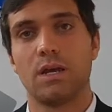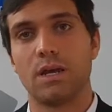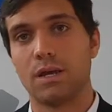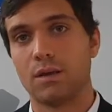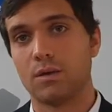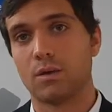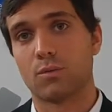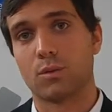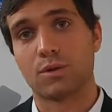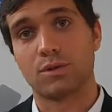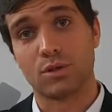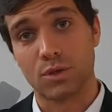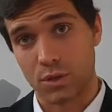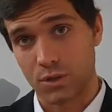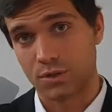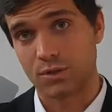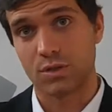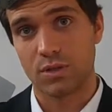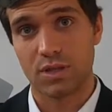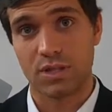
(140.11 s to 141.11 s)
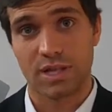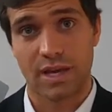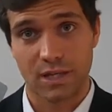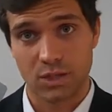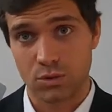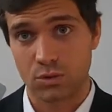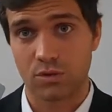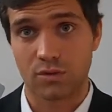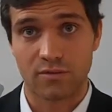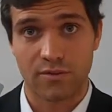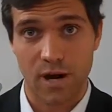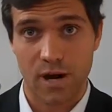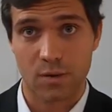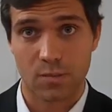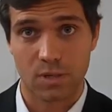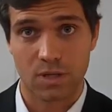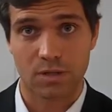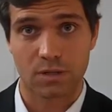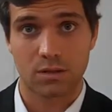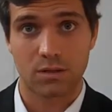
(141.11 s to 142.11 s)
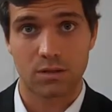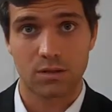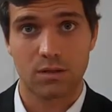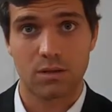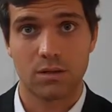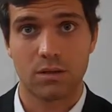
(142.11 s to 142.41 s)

either returned to the natural environment